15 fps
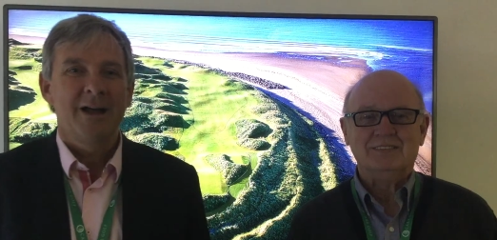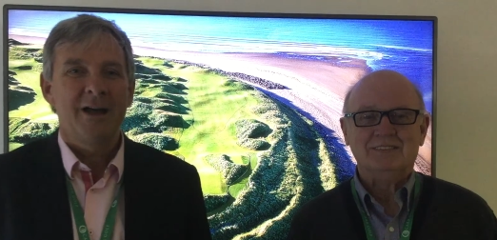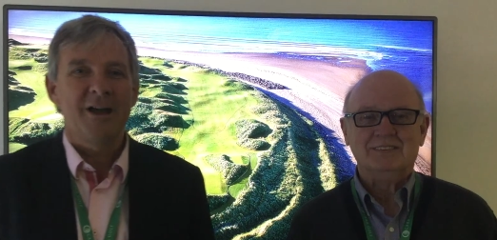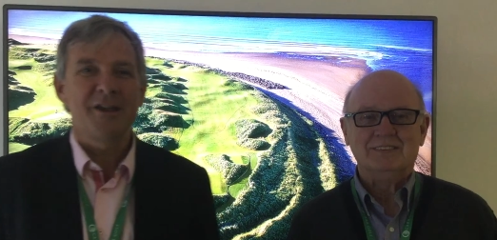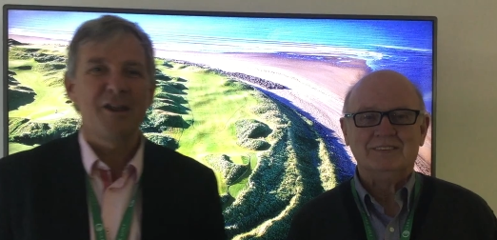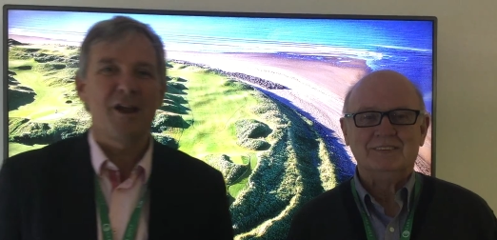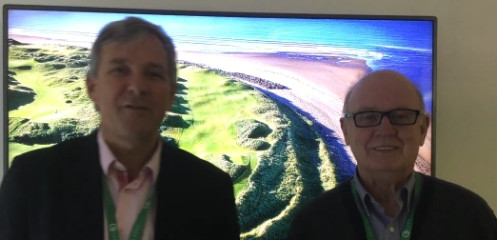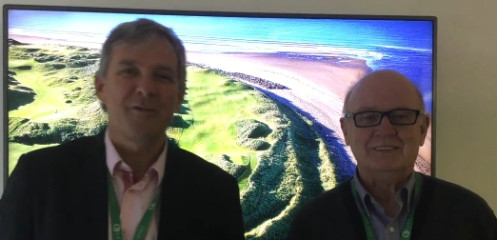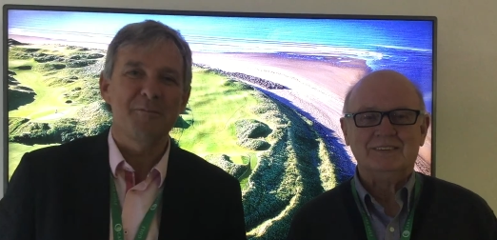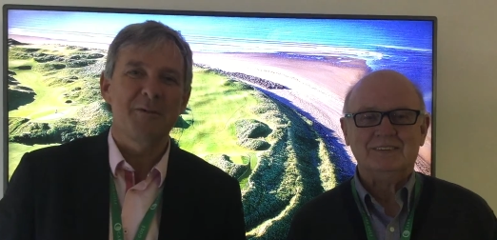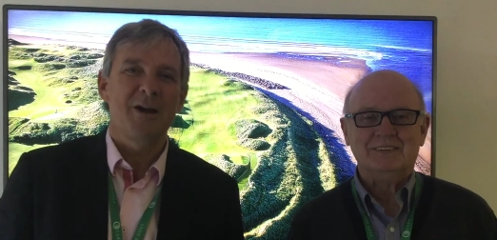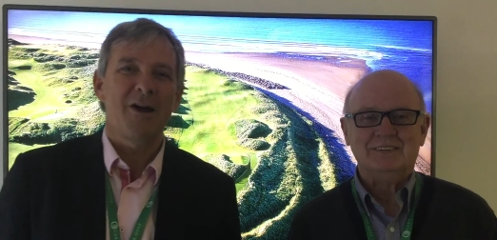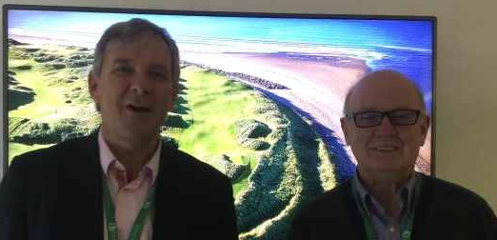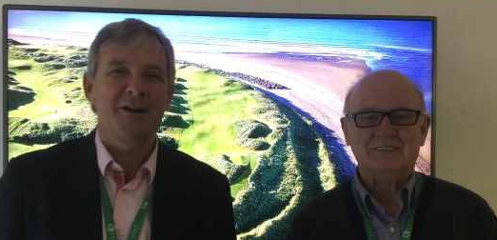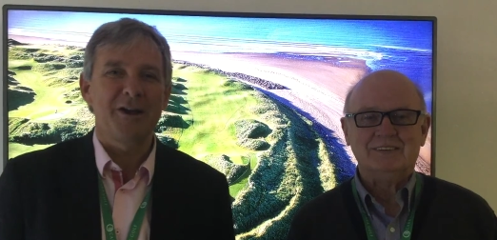Speaker 1: Hi there from
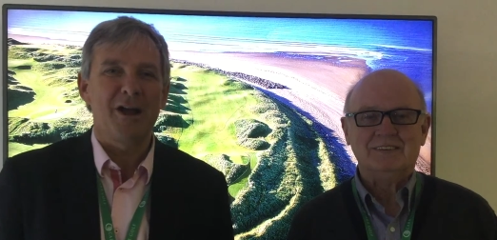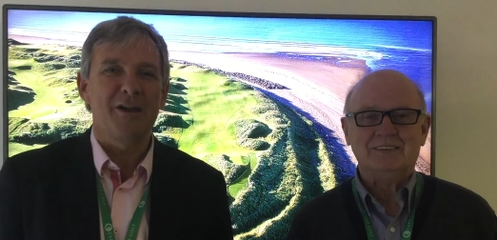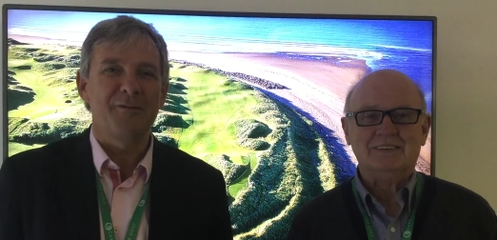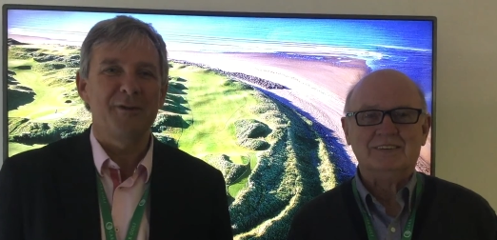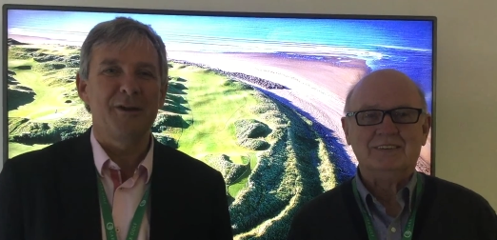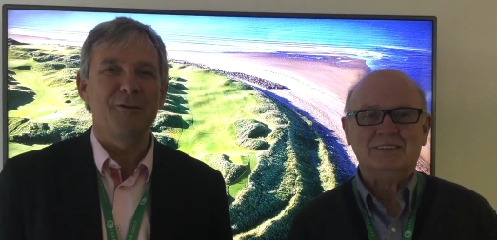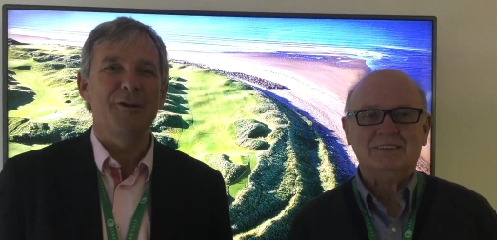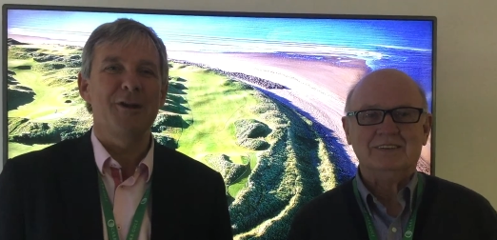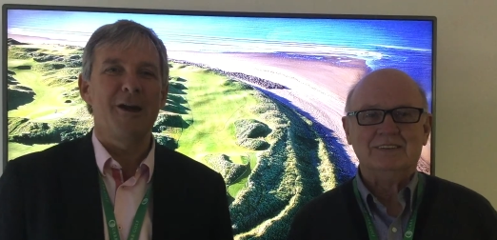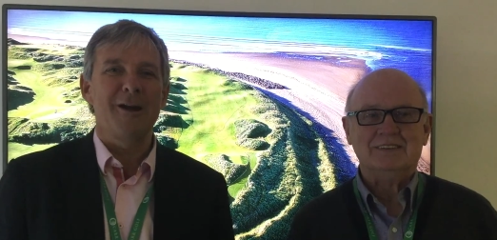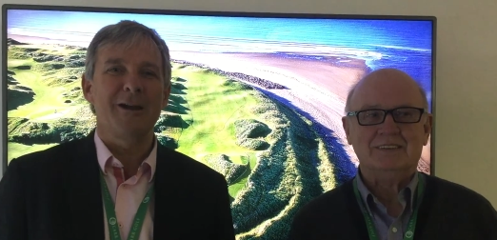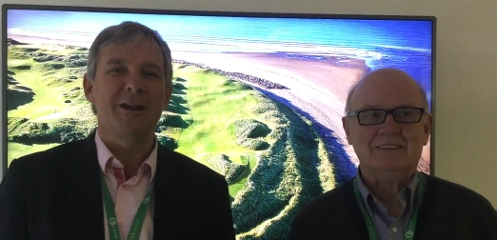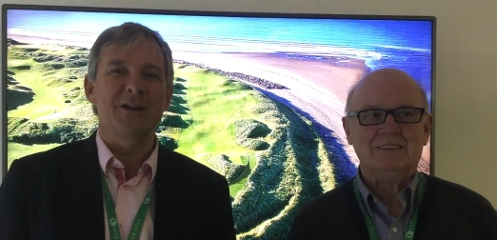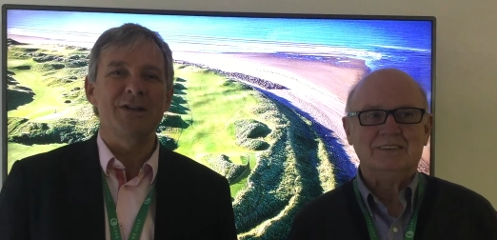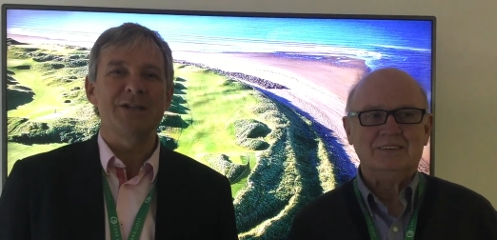Carr Golf here in
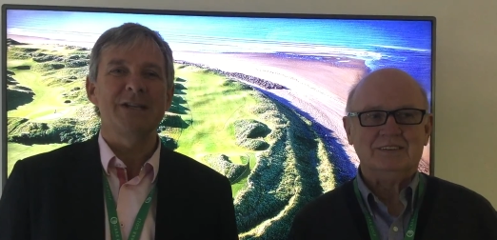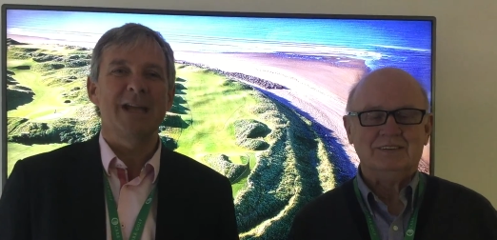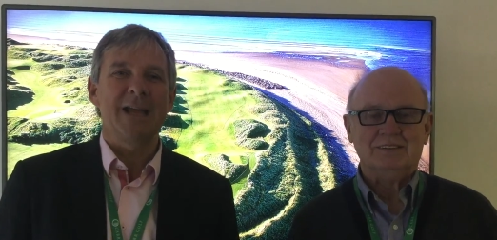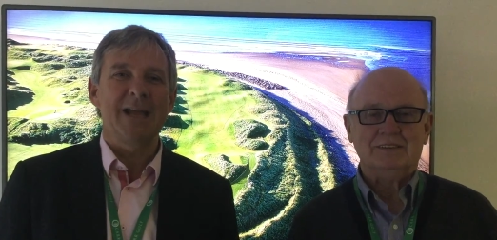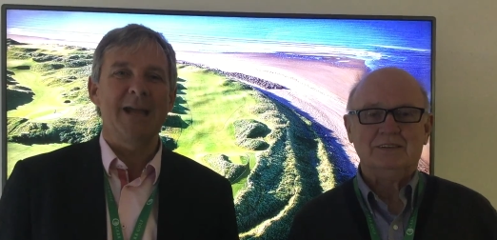Ireland.